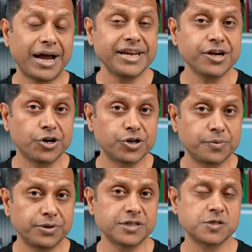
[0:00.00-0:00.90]
any
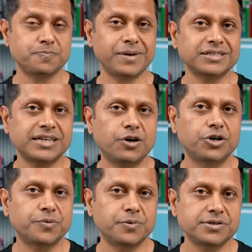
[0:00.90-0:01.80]
entrepreneurs, especially
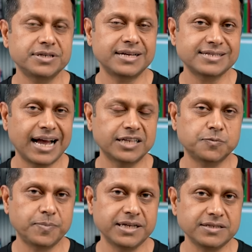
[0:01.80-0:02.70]
entrepreneurs in the SaaS
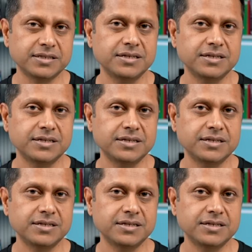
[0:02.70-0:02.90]
space.